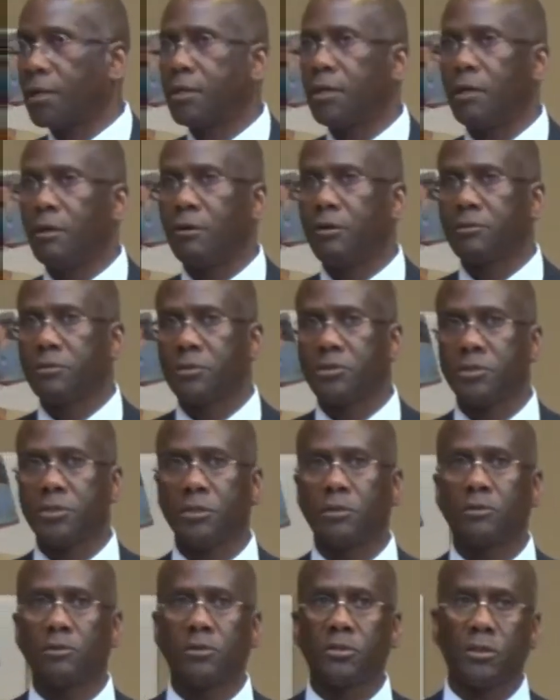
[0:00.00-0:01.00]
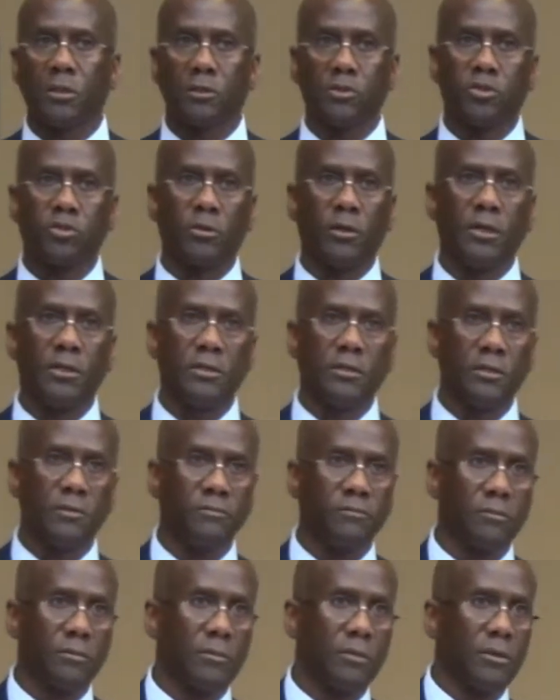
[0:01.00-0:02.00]
carried the sickle cell trait.
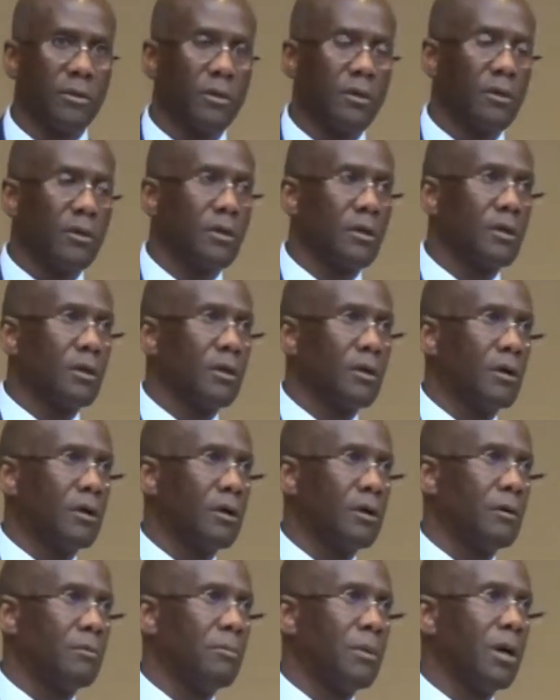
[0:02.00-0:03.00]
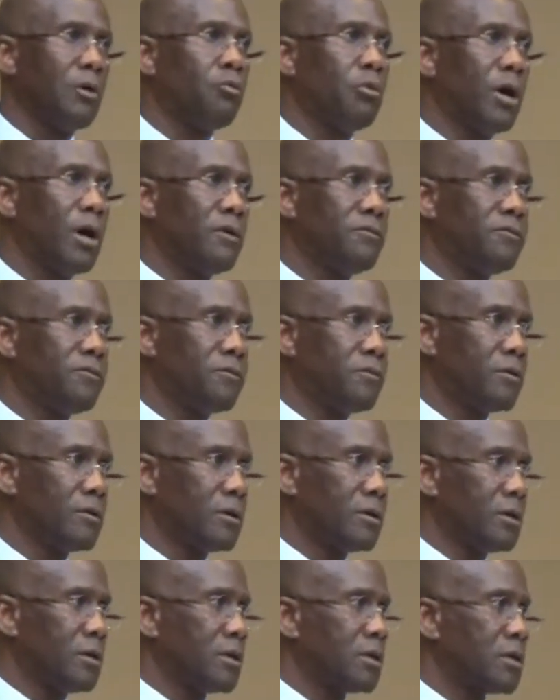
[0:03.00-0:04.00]
My wife
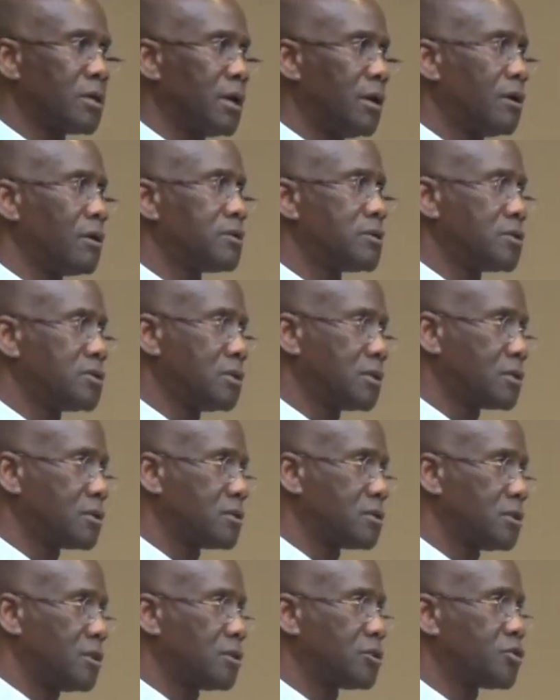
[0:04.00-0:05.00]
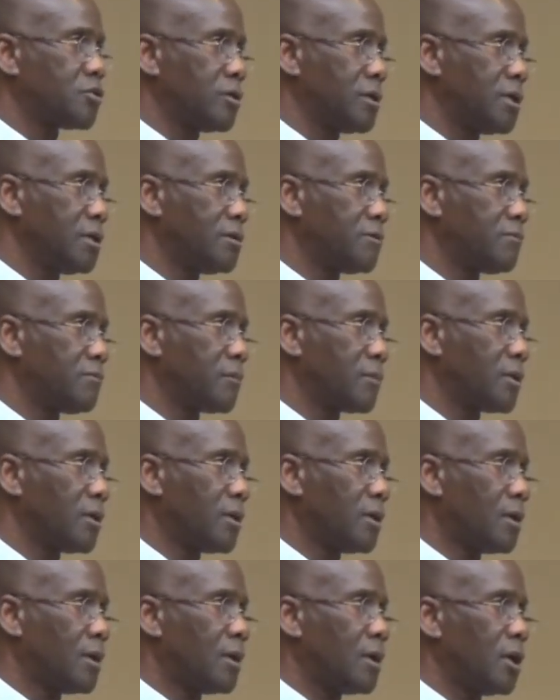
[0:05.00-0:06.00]
carried the sickle cell trait,
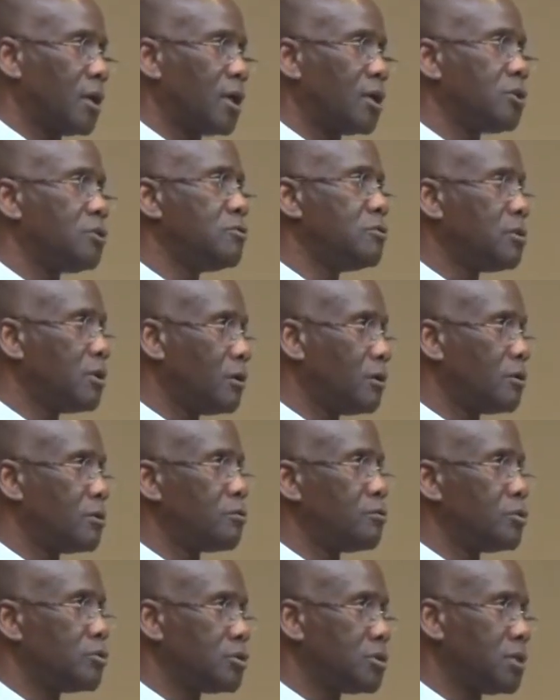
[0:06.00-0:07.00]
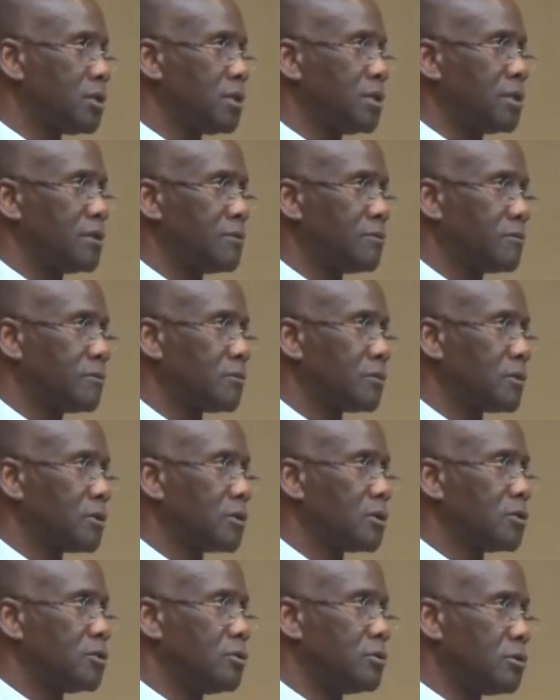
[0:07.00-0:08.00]
and you know the routine.
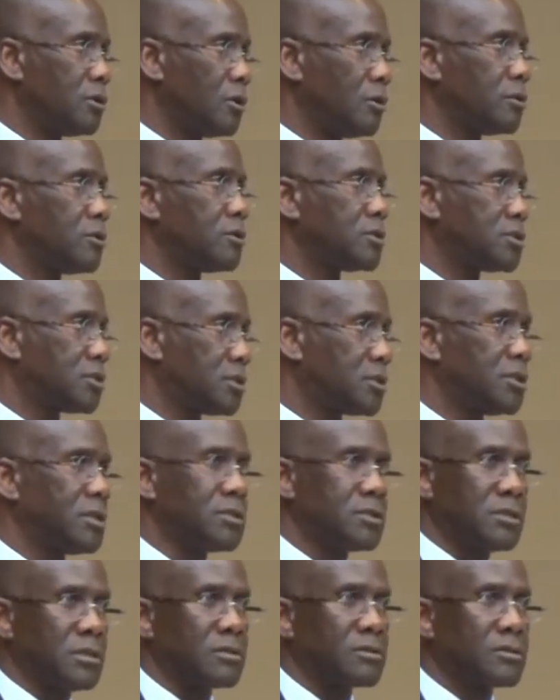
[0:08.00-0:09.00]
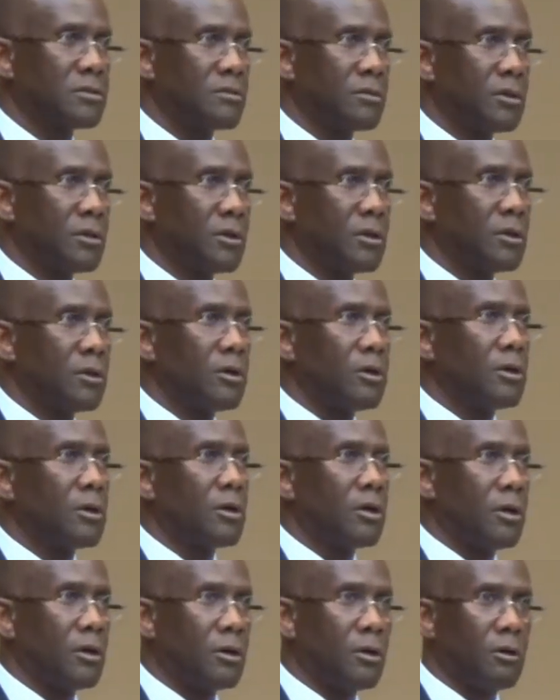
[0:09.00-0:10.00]
You know the statistics.
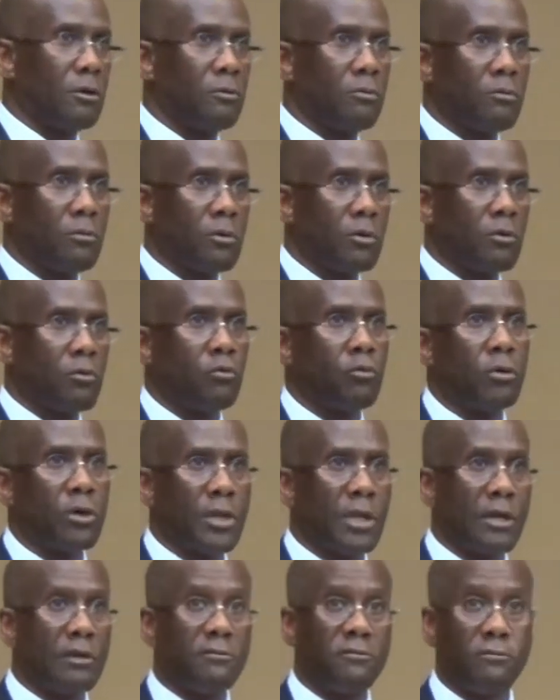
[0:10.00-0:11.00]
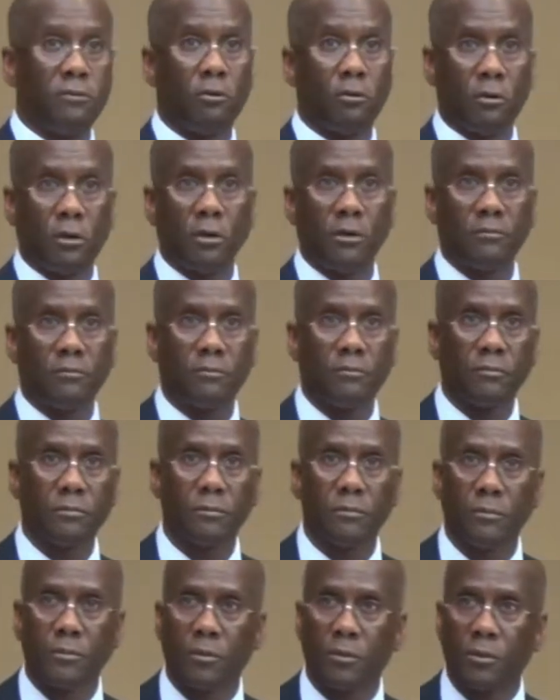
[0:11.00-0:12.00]
1 out of 4,
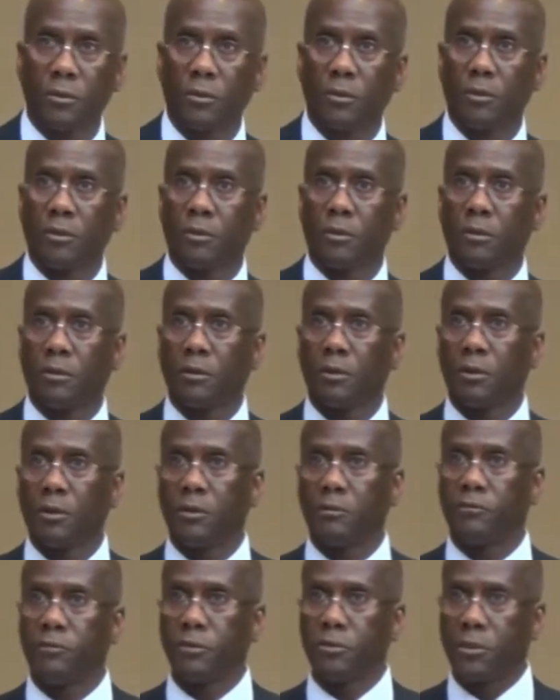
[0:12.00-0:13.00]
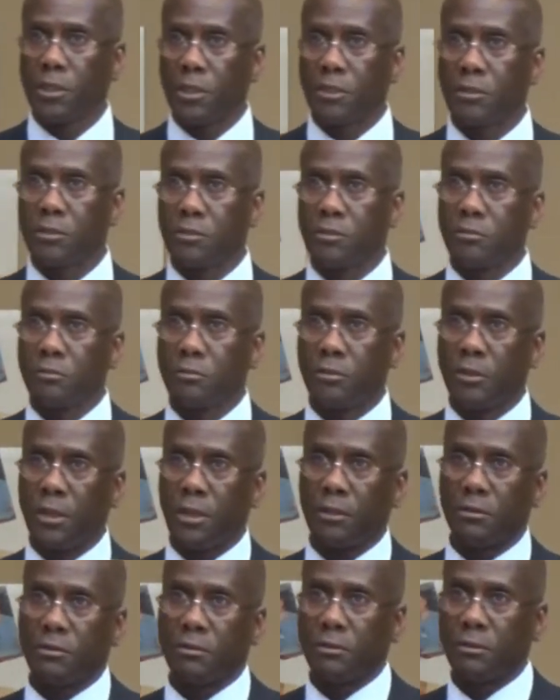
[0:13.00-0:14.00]
if you take it to
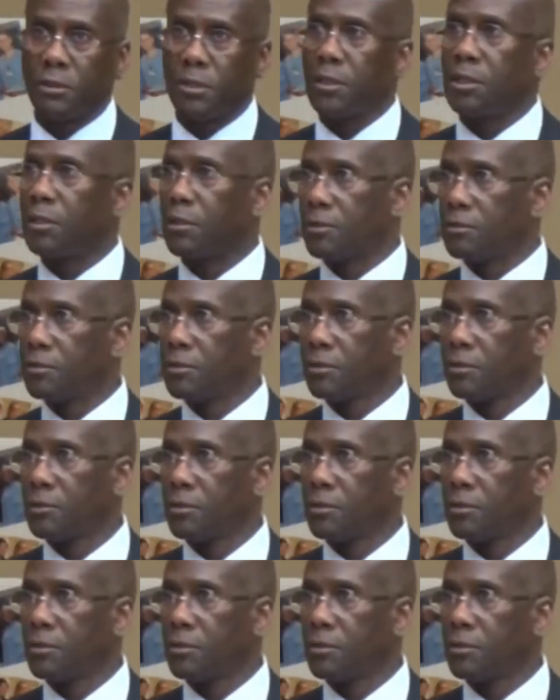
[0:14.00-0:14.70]
that end,